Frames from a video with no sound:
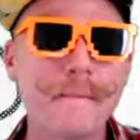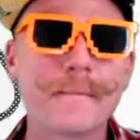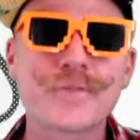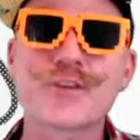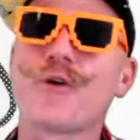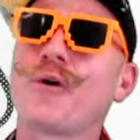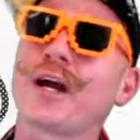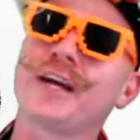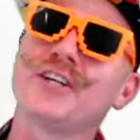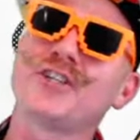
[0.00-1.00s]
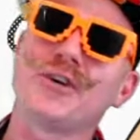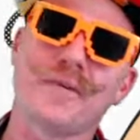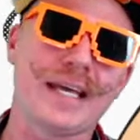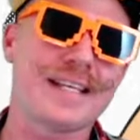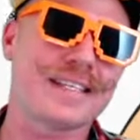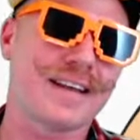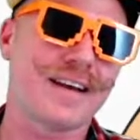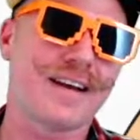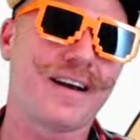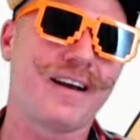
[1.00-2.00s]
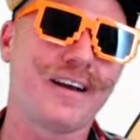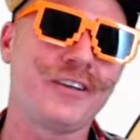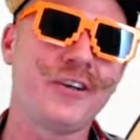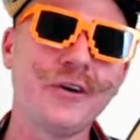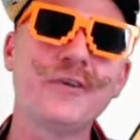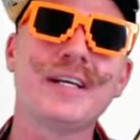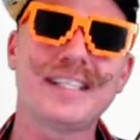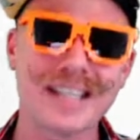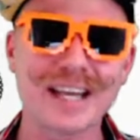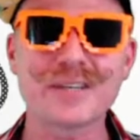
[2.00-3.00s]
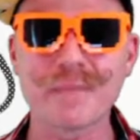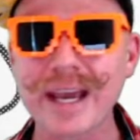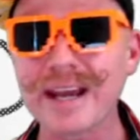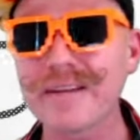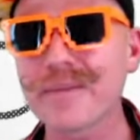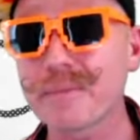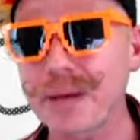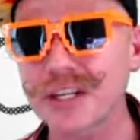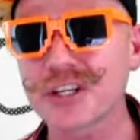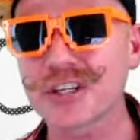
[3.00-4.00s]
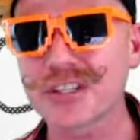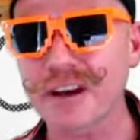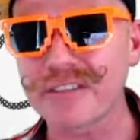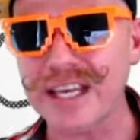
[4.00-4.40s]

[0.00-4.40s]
So what I'm going to do is you send me pictures of the